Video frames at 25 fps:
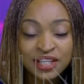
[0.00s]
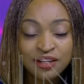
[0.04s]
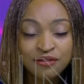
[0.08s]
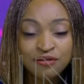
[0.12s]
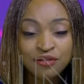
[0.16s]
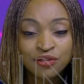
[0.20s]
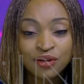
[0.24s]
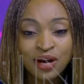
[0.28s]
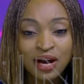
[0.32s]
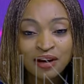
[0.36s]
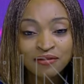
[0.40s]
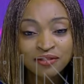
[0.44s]

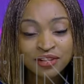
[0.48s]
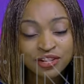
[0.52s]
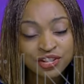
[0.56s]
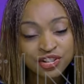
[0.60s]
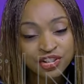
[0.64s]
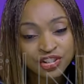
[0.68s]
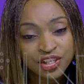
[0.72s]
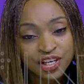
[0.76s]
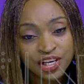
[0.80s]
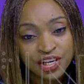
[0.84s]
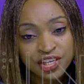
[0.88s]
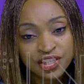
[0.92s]
If you have a
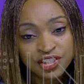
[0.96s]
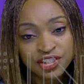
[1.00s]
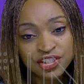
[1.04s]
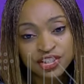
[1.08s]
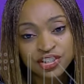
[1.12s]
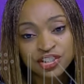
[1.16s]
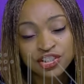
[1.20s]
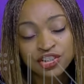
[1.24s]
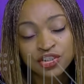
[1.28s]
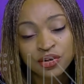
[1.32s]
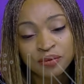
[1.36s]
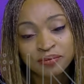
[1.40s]
change,
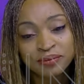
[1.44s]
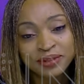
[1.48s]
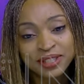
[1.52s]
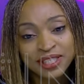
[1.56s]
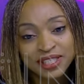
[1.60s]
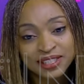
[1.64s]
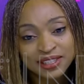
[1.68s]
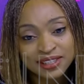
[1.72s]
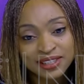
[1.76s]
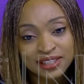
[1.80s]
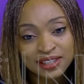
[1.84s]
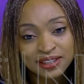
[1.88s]
is it
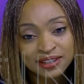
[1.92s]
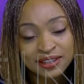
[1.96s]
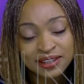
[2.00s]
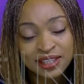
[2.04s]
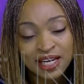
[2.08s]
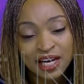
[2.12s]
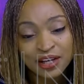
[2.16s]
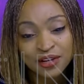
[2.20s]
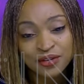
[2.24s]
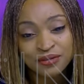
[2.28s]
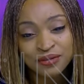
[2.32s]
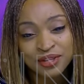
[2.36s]
updated?
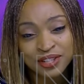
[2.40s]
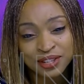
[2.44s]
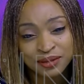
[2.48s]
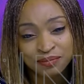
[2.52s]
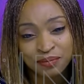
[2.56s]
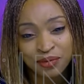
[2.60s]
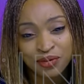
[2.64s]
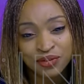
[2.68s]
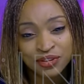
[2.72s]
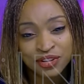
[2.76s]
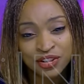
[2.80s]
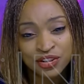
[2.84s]
Are you
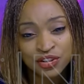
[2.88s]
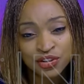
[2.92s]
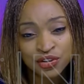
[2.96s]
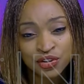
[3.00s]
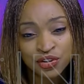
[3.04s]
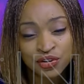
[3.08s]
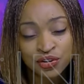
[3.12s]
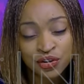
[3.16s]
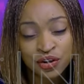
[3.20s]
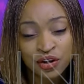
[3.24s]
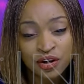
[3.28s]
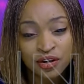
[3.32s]
responding
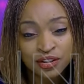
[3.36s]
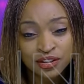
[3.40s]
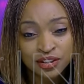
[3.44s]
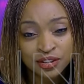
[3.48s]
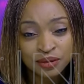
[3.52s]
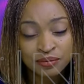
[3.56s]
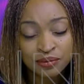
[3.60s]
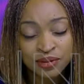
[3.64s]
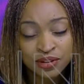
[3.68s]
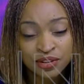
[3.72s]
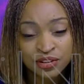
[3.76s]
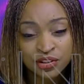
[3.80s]
to your
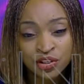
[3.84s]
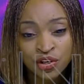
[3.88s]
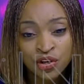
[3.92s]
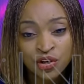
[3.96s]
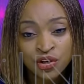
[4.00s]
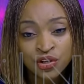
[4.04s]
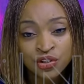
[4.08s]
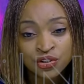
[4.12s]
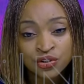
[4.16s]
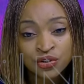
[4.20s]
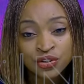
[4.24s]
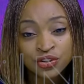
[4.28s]
customers?
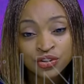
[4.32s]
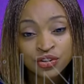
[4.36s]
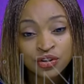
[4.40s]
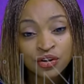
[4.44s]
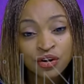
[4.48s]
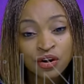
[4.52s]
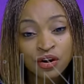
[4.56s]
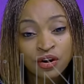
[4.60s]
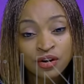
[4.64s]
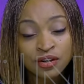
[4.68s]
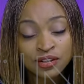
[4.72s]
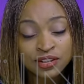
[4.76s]
So it's
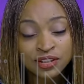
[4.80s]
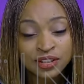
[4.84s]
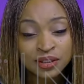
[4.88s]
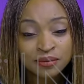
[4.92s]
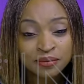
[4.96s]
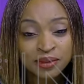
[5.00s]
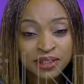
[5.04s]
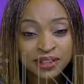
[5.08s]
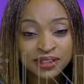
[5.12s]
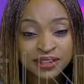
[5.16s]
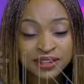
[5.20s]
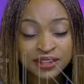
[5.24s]
on
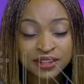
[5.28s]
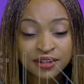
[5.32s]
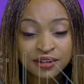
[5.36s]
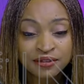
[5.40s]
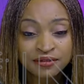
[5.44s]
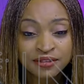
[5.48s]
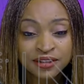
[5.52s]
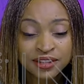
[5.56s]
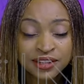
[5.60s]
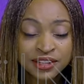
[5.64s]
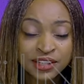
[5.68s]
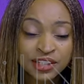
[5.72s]
customer
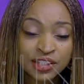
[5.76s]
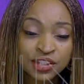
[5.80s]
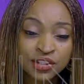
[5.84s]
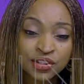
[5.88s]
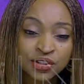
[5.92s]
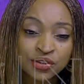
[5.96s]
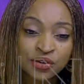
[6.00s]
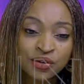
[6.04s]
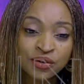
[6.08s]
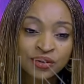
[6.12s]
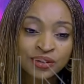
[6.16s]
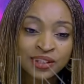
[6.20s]
service,
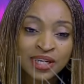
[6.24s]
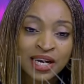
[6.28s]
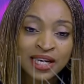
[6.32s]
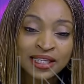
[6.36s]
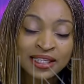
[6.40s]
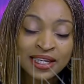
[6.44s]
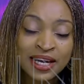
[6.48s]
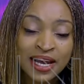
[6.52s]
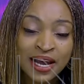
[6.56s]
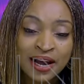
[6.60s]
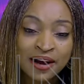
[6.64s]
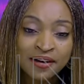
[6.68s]
it's on
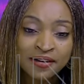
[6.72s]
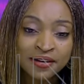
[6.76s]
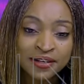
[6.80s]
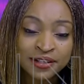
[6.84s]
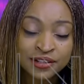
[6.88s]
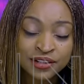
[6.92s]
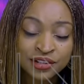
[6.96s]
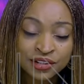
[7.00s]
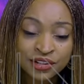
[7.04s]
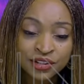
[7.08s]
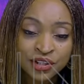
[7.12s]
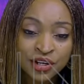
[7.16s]

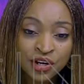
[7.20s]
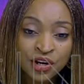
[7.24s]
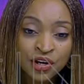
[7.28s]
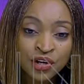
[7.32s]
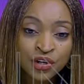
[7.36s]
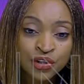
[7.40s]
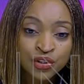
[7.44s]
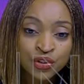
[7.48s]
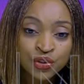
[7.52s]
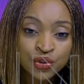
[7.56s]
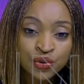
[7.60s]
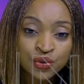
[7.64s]
adherence
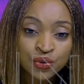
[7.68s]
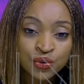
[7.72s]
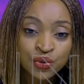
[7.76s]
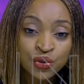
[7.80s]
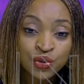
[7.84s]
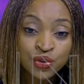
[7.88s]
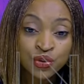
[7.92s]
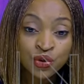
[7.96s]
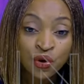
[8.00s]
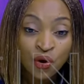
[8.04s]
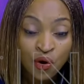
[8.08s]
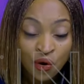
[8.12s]
to
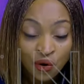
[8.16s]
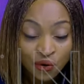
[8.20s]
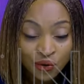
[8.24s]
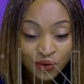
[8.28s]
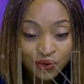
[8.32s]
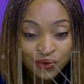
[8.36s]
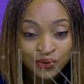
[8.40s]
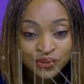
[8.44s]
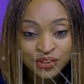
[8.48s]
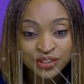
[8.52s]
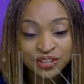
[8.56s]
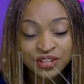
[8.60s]
your
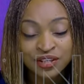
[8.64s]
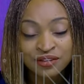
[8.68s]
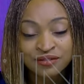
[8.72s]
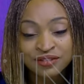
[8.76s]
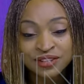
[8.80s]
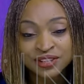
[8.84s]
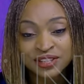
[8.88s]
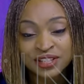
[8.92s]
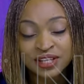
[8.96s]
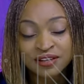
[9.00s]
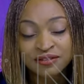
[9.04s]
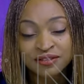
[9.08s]
own
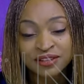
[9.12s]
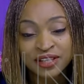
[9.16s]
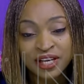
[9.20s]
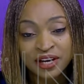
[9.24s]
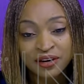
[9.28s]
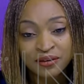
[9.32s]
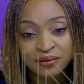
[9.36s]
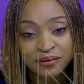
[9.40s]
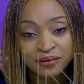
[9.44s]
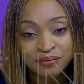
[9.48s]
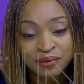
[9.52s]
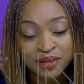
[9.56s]
service level
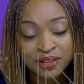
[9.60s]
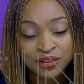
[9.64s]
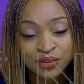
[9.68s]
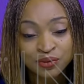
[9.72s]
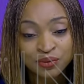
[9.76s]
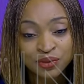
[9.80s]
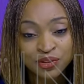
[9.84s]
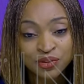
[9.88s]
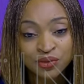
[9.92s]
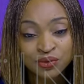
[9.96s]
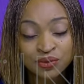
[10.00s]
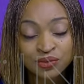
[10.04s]

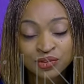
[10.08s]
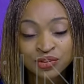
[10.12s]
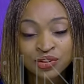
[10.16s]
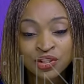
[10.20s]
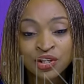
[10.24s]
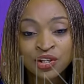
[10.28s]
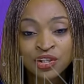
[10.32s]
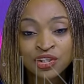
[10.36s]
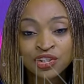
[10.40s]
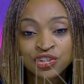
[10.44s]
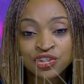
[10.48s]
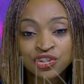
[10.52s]
agreements. We don't
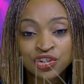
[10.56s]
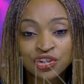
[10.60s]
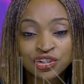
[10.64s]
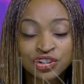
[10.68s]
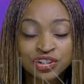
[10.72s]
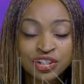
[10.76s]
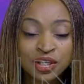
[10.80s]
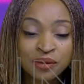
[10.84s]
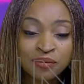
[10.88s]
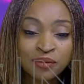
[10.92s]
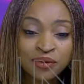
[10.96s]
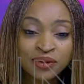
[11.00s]

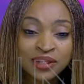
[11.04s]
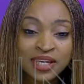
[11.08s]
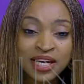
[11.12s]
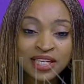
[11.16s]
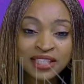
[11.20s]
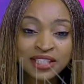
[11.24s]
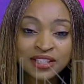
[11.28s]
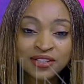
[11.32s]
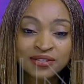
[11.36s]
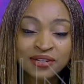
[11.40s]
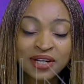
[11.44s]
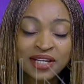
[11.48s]
judge them on
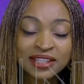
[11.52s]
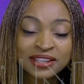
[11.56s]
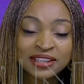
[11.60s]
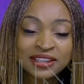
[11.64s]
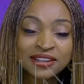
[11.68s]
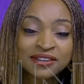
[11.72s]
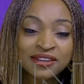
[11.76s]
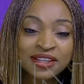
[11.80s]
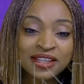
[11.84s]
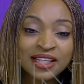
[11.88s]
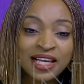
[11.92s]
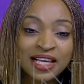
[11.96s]
any
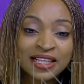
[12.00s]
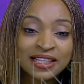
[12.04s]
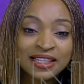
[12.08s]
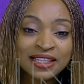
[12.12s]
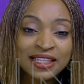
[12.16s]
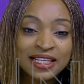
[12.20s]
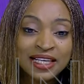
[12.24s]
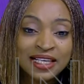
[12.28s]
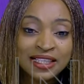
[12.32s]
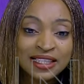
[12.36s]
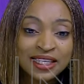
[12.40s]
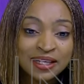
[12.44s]
criteria
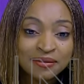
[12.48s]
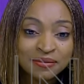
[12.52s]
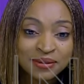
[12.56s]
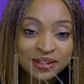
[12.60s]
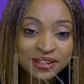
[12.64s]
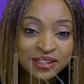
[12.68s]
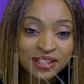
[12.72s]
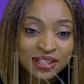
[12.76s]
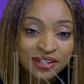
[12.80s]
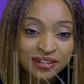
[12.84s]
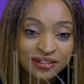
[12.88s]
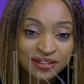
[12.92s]
that they
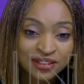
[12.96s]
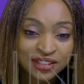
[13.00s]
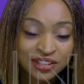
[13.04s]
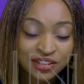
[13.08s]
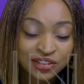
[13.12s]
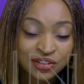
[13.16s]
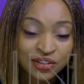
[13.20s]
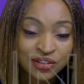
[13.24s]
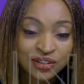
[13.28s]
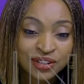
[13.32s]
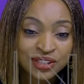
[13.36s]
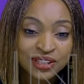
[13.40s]
themselves
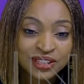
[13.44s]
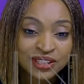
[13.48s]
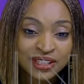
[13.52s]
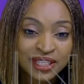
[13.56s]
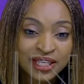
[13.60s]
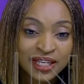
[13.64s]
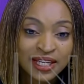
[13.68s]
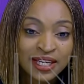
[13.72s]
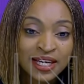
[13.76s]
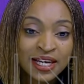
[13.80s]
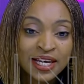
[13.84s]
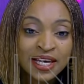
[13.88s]
did not
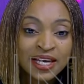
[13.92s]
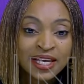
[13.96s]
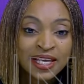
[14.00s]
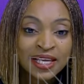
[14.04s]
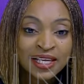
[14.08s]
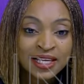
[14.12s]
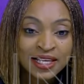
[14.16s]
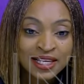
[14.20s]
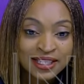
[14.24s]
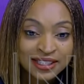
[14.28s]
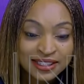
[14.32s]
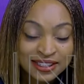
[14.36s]
say
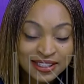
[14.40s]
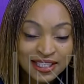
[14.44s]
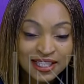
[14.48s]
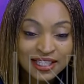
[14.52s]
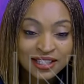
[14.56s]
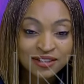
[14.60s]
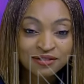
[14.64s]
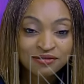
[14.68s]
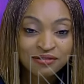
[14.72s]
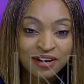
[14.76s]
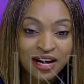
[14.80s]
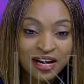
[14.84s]
it
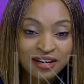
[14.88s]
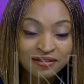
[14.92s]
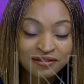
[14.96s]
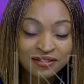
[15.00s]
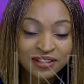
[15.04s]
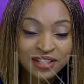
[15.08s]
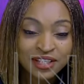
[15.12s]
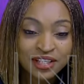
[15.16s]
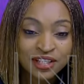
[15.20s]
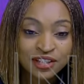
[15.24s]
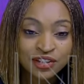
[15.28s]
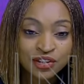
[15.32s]
takes
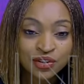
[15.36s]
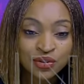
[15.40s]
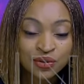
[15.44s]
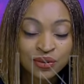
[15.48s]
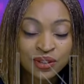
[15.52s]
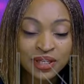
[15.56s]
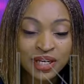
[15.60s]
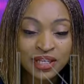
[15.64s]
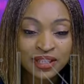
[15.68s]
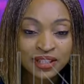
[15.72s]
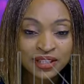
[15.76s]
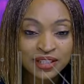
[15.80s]
five days
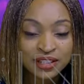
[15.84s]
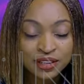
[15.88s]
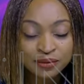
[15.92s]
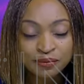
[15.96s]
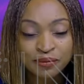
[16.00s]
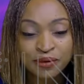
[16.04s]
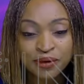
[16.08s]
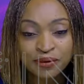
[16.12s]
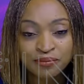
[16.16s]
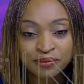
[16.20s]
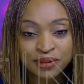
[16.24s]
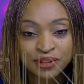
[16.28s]
to get
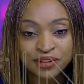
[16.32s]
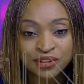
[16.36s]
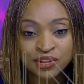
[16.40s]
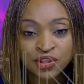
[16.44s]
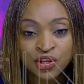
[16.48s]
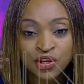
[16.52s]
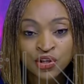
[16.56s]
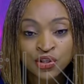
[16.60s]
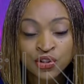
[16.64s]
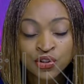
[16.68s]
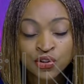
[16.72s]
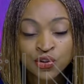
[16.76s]
this permit.
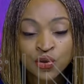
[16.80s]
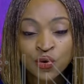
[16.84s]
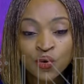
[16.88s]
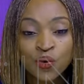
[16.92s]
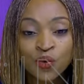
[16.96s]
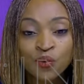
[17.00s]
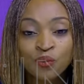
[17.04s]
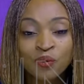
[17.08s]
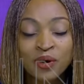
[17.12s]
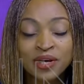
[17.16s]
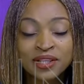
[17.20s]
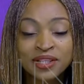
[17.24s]

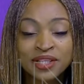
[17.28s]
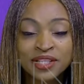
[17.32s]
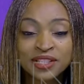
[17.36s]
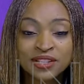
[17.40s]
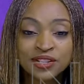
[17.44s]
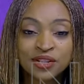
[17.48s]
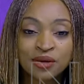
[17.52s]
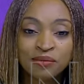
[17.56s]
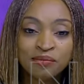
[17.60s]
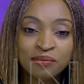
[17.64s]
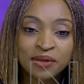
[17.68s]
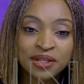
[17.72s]
So when they
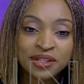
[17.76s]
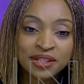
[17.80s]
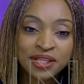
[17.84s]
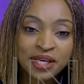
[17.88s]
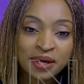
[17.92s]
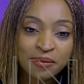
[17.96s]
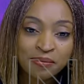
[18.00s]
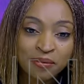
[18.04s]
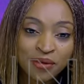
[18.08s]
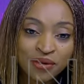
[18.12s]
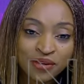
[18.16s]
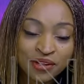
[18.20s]
submit
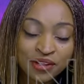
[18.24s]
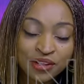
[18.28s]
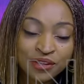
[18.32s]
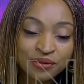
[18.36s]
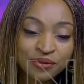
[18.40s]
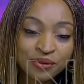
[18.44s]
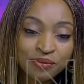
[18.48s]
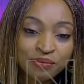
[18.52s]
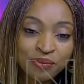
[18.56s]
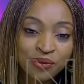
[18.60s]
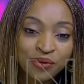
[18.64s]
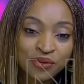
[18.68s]
their
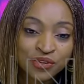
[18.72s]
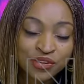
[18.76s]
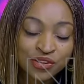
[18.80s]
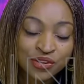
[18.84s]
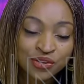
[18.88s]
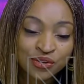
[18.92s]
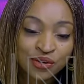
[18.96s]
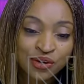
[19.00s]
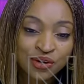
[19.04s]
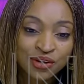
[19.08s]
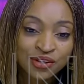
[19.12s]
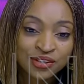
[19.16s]
monthly reports
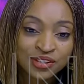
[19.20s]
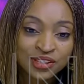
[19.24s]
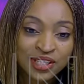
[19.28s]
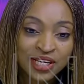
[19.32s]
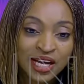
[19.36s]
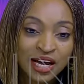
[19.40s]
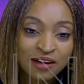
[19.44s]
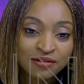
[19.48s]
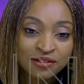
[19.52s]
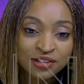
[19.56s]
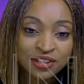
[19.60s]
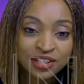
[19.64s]
to us,
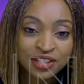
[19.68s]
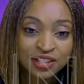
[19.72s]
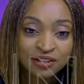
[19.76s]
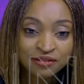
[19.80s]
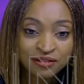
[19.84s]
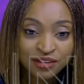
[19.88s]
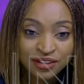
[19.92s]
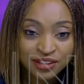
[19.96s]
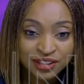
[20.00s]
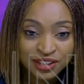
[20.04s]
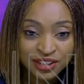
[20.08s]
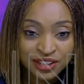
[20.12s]
they have to
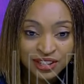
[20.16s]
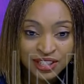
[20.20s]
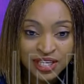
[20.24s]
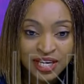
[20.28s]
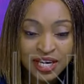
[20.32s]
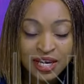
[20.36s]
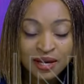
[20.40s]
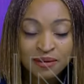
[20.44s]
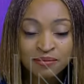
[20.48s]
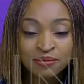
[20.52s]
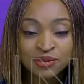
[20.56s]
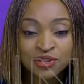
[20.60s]
give us the
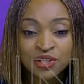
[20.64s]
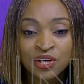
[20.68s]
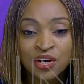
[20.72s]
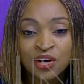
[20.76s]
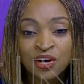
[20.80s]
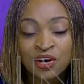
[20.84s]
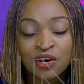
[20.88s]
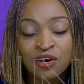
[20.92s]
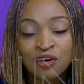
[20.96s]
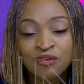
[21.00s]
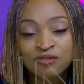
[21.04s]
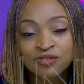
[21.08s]
names
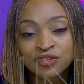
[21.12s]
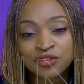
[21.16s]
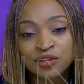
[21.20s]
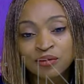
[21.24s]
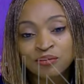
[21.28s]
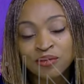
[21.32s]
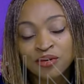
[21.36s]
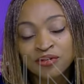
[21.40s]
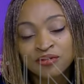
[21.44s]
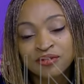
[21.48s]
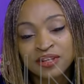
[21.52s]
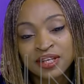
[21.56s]
of
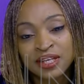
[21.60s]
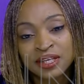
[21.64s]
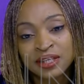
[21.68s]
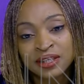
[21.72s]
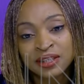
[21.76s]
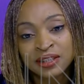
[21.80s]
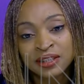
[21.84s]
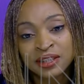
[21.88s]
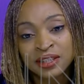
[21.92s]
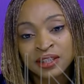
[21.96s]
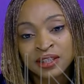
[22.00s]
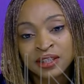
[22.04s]
some of
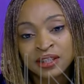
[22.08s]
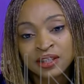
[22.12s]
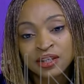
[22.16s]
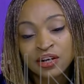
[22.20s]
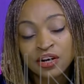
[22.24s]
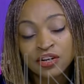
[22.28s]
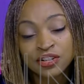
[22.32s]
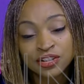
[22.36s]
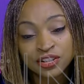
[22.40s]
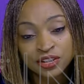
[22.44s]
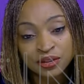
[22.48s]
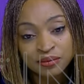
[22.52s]
their
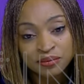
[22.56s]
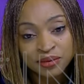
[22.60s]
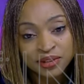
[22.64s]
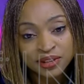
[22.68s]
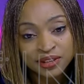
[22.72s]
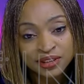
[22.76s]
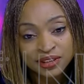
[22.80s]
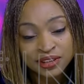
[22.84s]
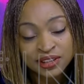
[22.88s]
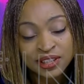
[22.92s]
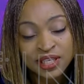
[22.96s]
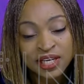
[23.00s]

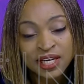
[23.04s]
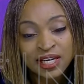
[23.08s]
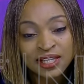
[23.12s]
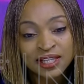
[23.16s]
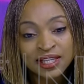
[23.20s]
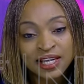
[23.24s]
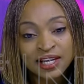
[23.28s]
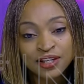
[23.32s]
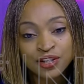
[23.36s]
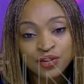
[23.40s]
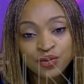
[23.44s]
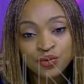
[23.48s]
customers,
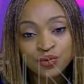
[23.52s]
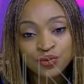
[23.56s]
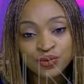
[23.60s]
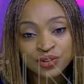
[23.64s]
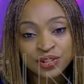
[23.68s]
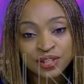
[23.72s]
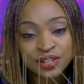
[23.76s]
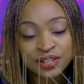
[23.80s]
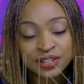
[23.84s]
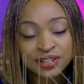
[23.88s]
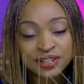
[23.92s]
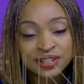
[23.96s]
their
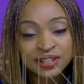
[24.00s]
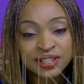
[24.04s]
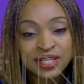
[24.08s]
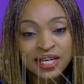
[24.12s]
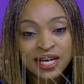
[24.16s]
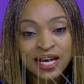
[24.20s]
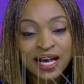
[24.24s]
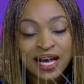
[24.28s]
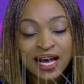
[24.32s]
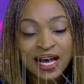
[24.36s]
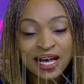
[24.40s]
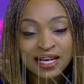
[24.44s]
users,
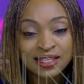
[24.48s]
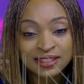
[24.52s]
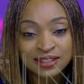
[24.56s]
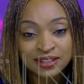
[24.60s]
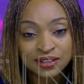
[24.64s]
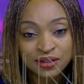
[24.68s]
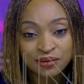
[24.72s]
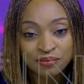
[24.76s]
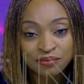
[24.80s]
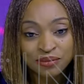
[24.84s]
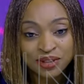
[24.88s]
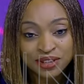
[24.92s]

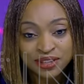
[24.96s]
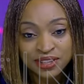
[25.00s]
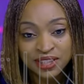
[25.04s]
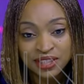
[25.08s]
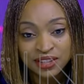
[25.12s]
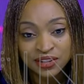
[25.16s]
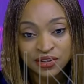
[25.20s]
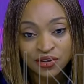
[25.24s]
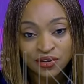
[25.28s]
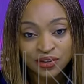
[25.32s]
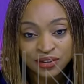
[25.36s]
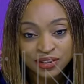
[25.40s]
as
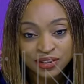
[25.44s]
submitted